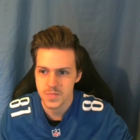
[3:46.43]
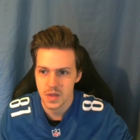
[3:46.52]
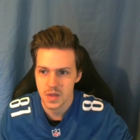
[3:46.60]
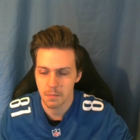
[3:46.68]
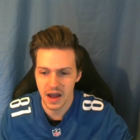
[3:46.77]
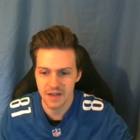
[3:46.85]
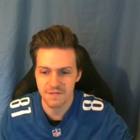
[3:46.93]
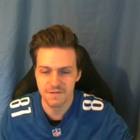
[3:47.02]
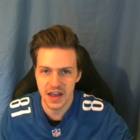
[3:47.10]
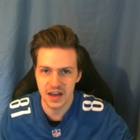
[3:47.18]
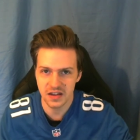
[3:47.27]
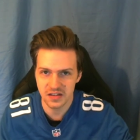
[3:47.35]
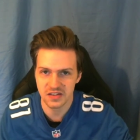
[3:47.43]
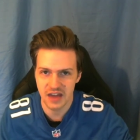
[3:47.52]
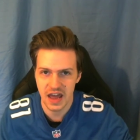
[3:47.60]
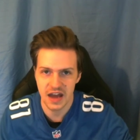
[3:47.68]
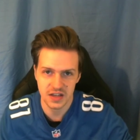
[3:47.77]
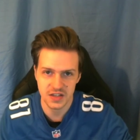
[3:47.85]
my fan
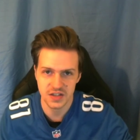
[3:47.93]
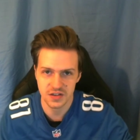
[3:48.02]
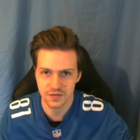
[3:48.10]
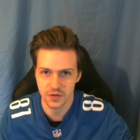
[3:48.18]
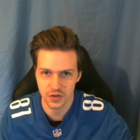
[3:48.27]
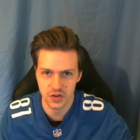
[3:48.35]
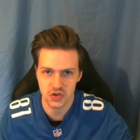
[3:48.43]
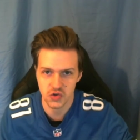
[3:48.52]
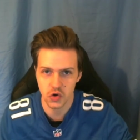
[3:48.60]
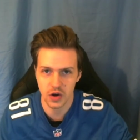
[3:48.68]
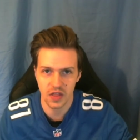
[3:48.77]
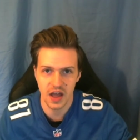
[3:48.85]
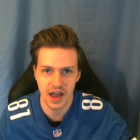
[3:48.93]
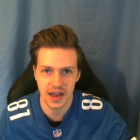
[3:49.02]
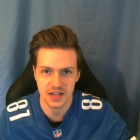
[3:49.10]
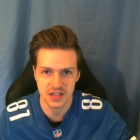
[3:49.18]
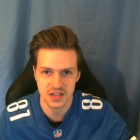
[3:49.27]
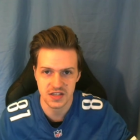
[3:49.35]
status for the Detroit
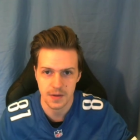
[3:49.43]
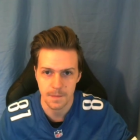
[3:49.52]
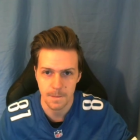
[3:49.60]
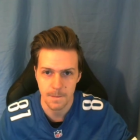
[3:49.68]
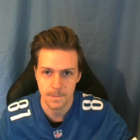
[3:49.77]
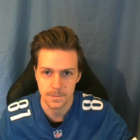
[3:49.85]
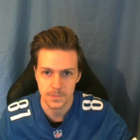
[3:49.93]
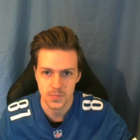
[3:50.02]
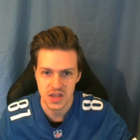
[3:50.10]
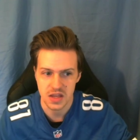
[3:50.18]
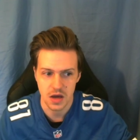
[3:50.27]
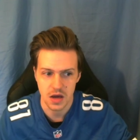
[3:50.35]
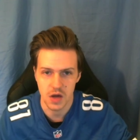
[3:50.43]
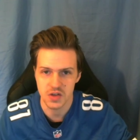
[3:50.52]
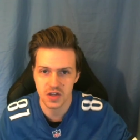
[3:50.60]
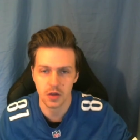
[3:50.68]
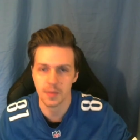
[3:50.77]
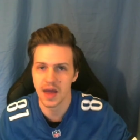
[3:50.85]
Lions
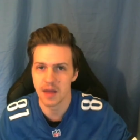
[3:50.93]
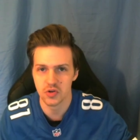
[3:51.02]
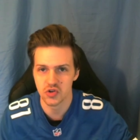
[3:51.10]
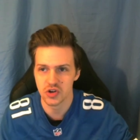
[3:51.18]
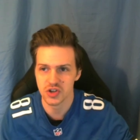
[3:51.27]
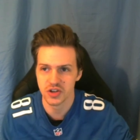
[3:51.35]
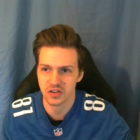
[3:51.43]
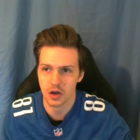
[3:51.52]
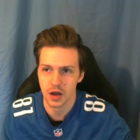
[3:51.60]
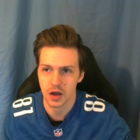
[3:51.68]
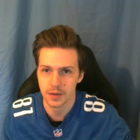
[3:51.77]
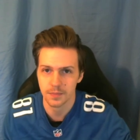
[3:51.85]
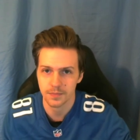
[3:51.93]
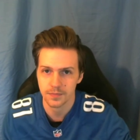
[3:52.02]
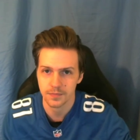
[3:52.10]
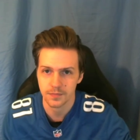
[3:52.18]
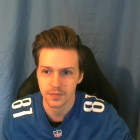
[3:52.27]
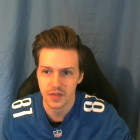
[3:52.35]
until Matt Patricia's gone
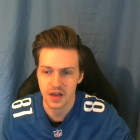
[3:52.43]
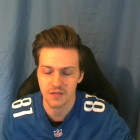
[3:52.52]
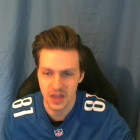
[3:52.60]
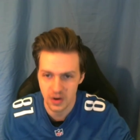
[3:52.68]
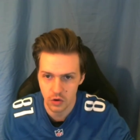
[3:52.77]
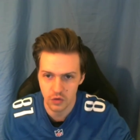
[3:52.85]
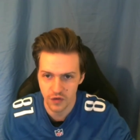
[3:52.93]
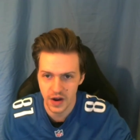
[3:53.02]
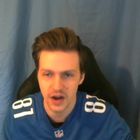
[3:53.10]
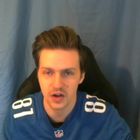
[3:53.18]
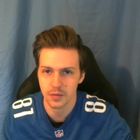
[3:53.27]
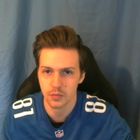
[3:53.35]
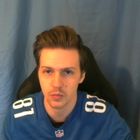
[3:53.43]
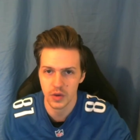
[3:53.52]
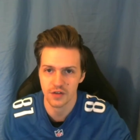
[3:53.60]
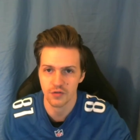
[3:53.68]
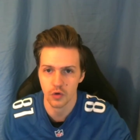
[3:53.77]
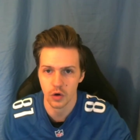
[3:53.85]
if they don't fire him
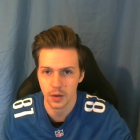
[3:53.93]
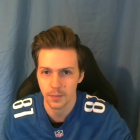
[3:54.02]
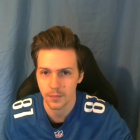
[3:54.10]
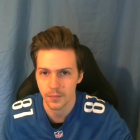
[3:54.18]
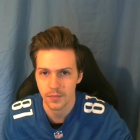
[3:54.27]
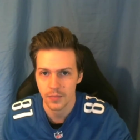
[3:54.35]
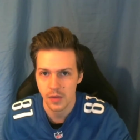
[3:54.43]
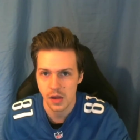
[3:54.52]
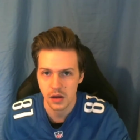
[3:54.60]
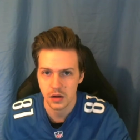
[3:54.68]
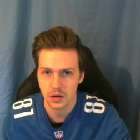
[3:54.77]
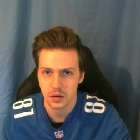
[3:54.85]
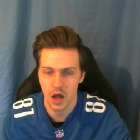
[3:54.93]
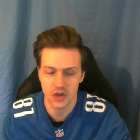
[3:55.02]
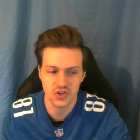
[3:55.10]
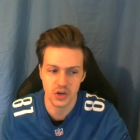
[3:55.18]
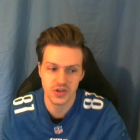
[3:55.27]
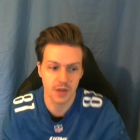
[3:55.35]
week 4. I'll
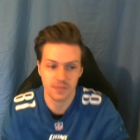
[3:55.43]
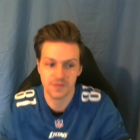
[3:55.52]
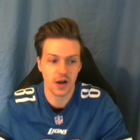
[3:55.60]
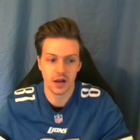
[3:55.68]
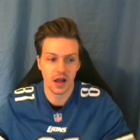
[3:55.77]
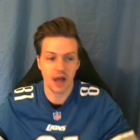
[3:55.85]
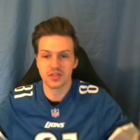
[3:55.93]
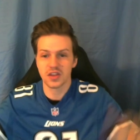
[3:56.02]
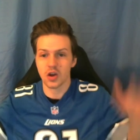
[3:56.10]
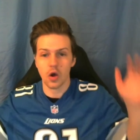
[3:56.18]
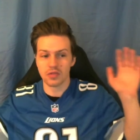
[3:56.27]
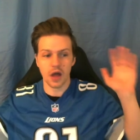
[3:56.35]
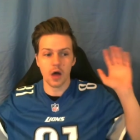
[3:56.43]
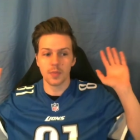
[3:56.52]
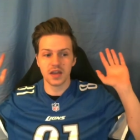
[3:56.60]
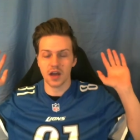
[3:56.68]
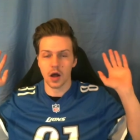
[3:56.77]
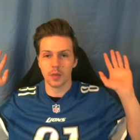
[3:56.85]
jump ship. Fuck, I, you know, I'll, I'll
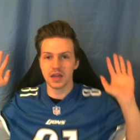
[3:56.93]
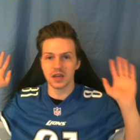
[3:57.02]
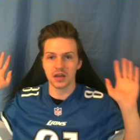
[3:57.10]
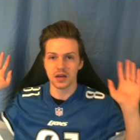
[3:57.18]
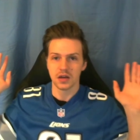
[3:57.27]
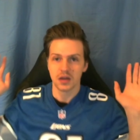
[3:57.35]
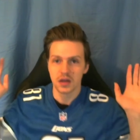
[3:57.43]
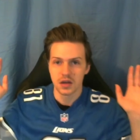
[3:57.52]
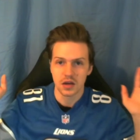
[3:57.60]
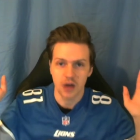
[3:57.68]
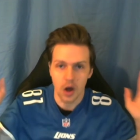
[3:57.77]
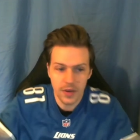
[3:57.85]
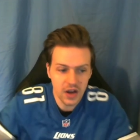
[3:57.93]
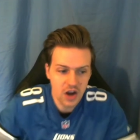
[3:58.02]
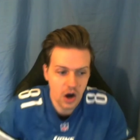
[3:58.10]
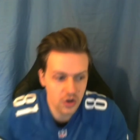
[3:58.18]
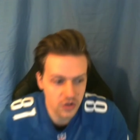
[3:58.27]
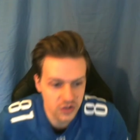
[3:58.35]
be, I'll be, I'll be a
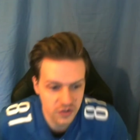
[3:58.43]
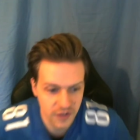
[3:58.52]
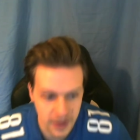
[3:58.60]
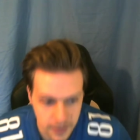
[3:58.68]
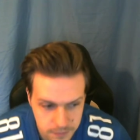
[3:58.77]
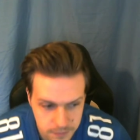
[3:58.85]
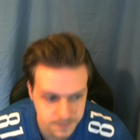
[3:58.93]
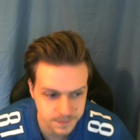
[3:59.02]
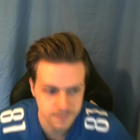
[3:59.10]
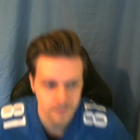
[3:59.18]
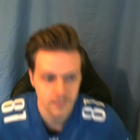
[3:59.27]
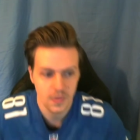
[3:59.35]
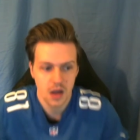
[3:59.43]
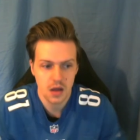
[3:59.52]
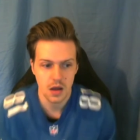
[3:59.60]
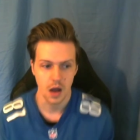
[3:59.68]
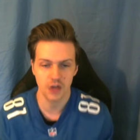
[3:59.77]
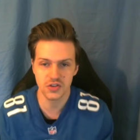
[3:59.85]
Cardinals fan. I'll